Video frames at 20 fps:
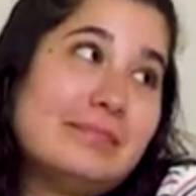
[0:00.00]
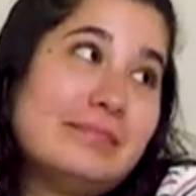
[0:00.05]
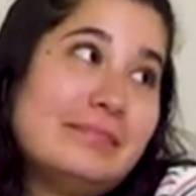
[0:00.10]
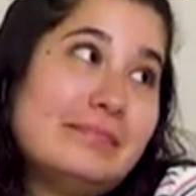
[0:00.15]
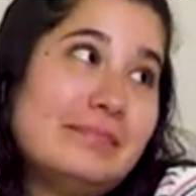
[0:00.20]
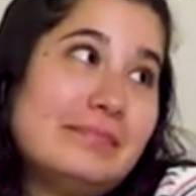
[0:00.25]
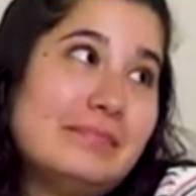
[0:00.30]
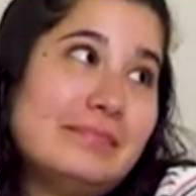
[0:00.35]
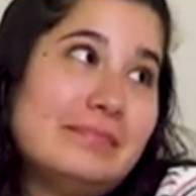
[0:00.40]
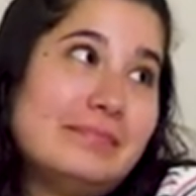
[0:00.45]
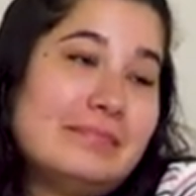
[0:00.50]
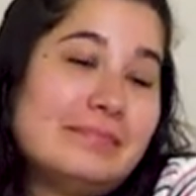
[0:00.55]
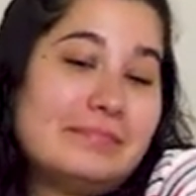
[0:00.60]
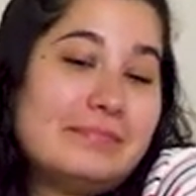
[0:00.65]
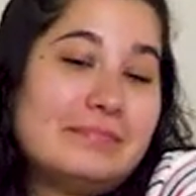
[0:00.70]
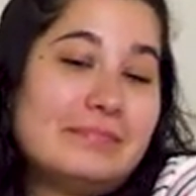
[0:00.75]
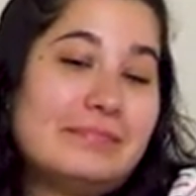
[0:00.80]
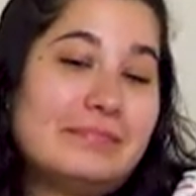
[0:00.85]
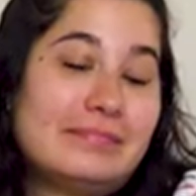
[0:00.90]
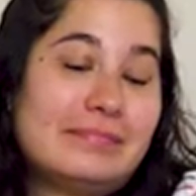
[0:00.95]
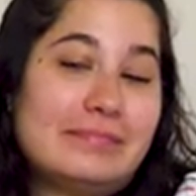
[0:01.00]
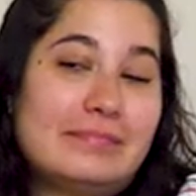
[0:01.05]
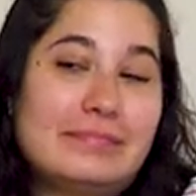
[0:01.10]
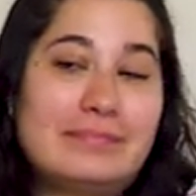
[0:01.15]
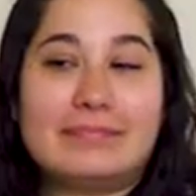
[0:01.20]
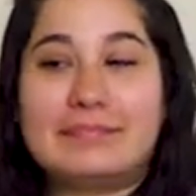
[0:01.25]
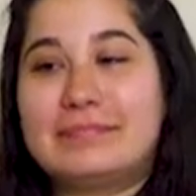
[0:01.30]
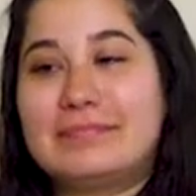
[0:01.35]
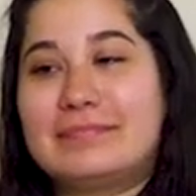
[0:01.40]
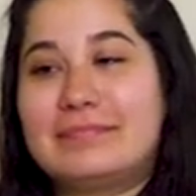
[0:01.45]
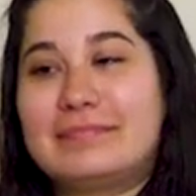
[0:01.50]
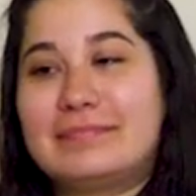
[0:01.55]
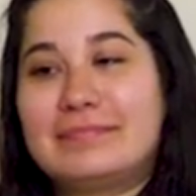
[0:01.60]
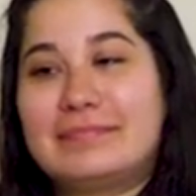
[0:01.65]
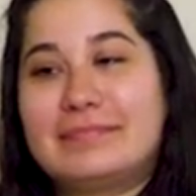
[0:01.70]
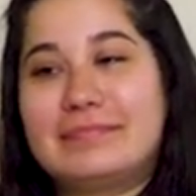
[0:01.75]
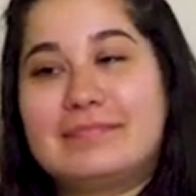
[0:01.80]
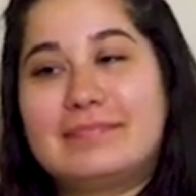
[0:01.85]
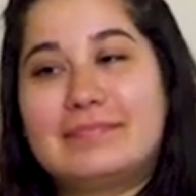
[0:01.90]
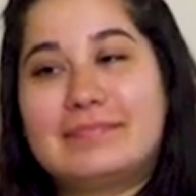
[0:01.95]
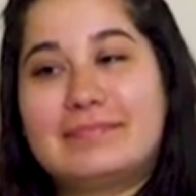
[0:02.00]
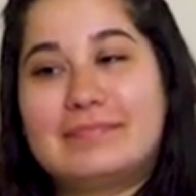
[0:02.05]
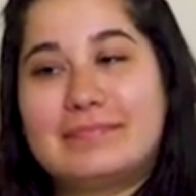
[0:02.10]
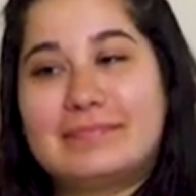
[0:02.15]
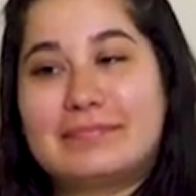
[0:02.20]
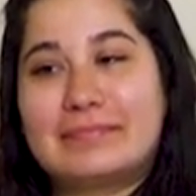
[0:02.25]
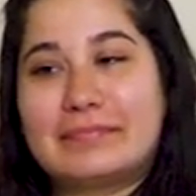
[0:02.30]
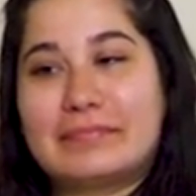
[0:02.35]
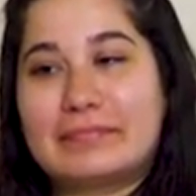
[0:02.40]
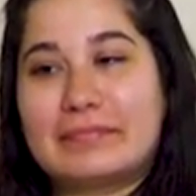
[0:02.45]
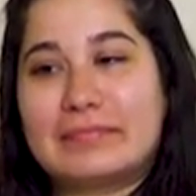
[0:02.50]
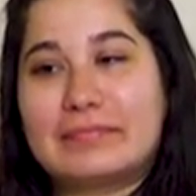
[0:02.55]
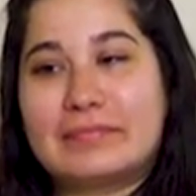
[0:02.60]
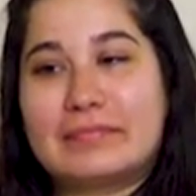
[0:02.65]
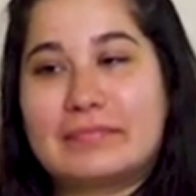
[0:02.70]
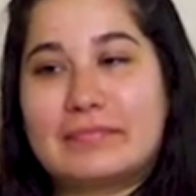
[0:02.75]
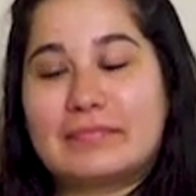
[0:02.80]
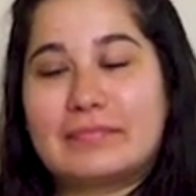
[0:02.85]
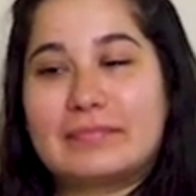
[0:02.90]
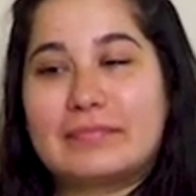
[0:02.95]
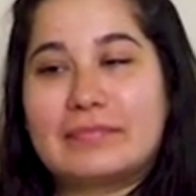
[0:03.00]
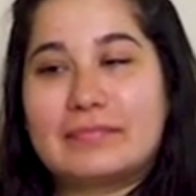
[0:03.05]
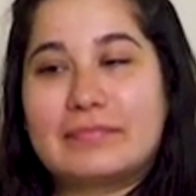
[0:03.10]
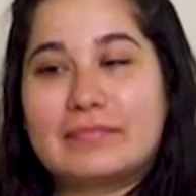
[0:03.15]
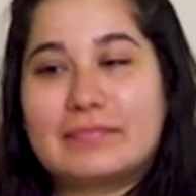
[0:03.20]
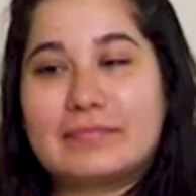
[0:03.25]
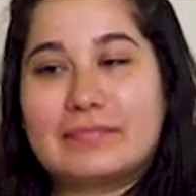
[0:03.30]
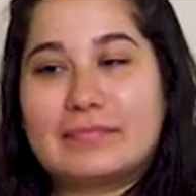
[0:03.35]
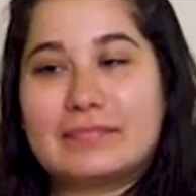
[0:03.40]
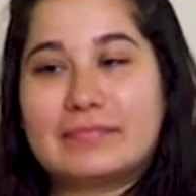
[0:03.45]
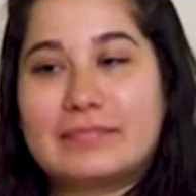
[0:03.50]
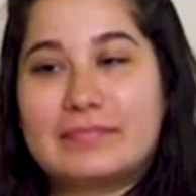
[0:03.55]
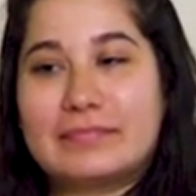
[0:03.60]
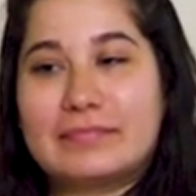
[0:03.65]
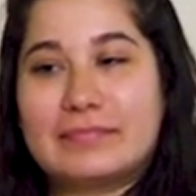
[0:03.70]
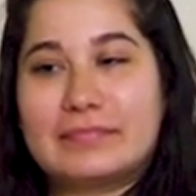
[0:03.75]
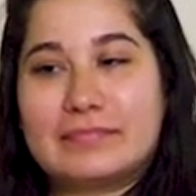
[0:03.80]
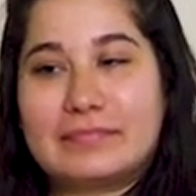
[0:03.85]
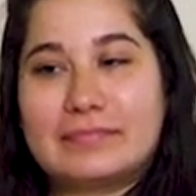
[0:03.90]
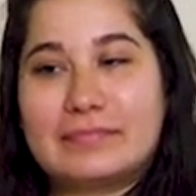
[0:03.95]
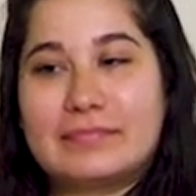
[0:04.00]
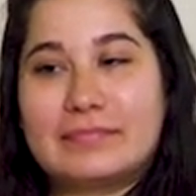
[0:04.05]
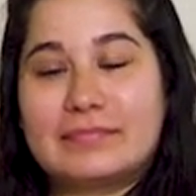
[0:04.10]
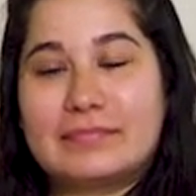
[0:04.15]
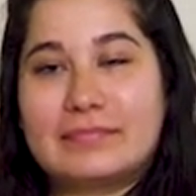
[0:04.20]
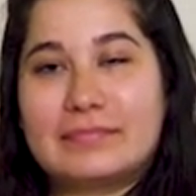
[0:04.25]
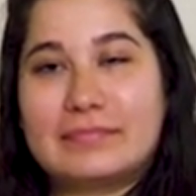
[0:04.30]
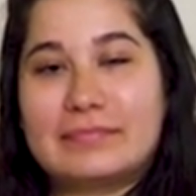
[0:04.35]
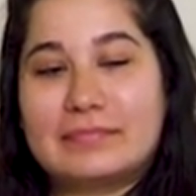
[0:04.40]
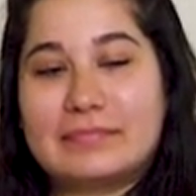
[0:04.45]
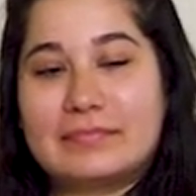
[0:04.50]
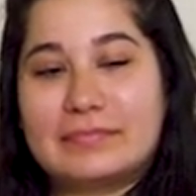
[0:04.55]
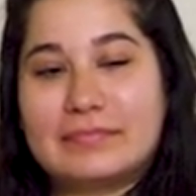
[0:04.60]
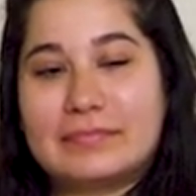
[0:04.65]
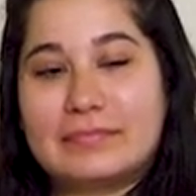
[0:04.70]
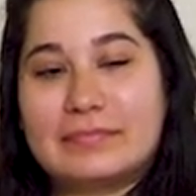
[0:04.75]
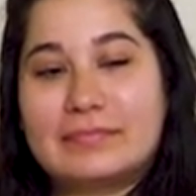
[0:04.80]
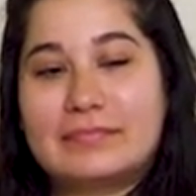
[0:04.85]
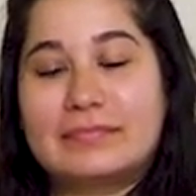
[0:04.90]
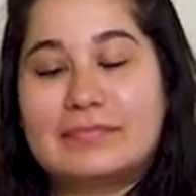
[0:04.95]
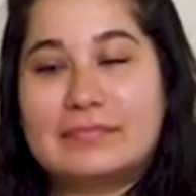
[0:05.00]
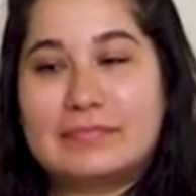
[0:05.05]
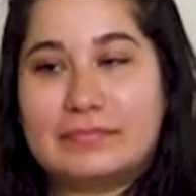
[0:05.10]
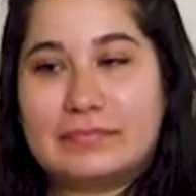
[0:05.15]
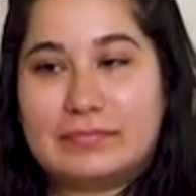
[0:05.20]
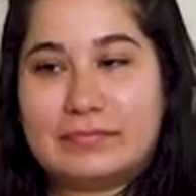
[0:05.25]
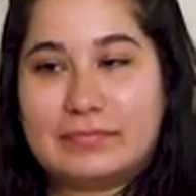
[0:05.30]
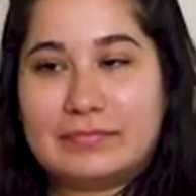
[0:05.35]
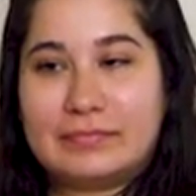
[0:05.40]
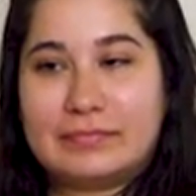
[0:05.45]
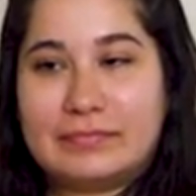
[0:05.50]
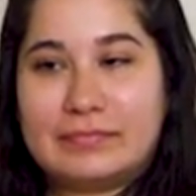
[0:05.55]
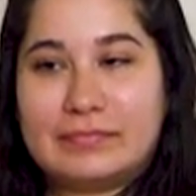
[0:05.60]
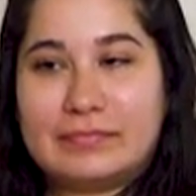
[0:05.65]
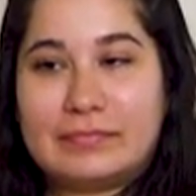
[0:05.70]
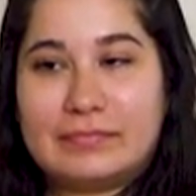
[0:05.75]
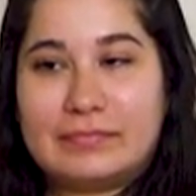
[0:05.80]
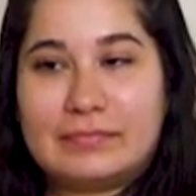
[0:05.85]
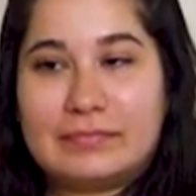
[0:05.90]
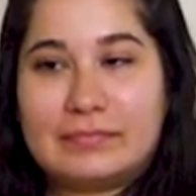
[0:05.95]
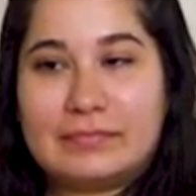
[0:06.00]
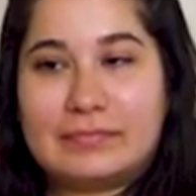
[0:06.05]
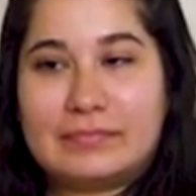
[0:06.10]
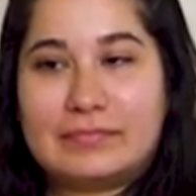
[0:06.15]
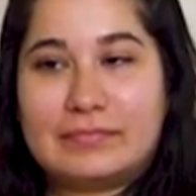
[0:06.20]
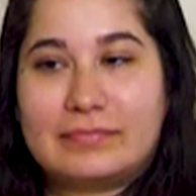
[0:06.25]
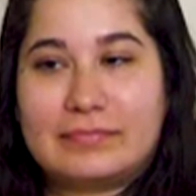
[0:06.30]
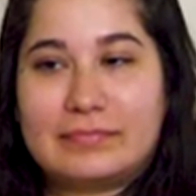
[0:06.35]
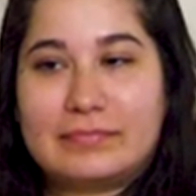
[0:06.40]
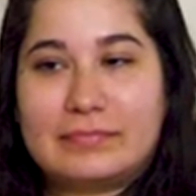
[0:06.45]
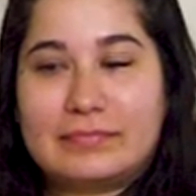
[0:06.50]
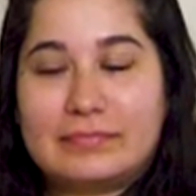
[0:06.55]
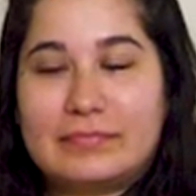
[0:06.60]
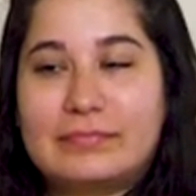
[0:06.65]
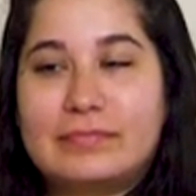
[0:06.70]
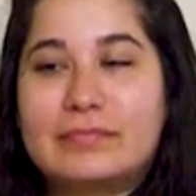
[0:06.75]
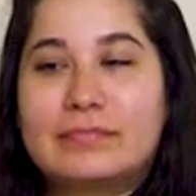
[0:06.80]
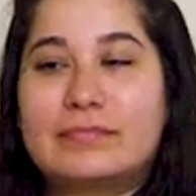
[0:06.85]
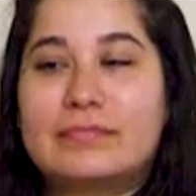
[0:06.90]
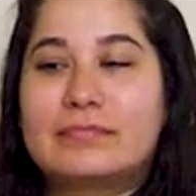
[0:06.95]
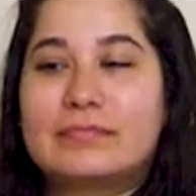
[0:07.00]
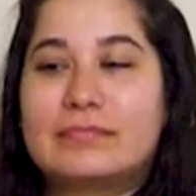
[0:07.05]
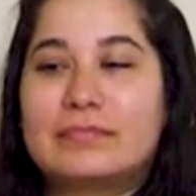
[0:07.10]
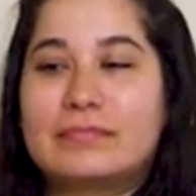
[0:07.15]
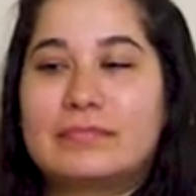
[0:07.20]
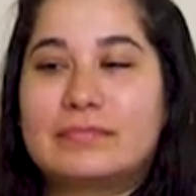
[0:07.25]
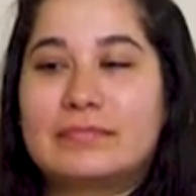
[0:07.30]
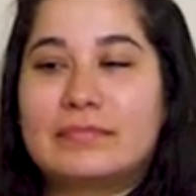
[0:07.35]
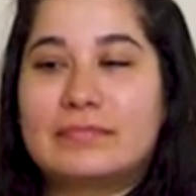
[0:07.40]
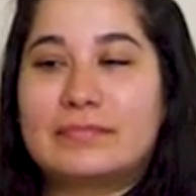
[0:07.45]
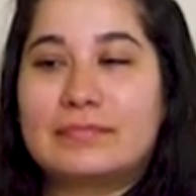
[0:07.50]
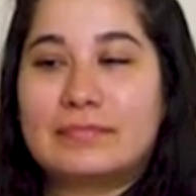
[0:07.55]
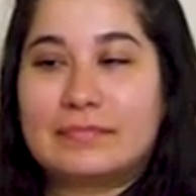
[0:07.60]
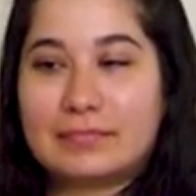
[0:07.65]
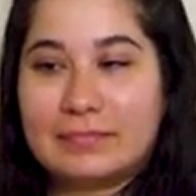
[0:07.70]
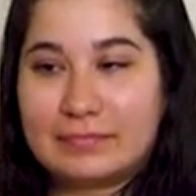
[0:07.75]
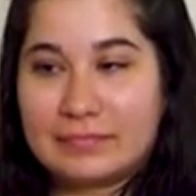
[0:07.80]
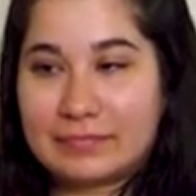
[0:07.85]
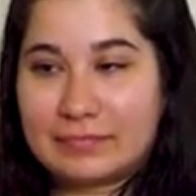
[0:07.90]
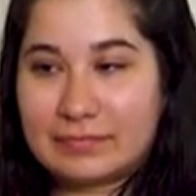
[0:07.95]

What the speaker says: No words are spoken by the person on screen.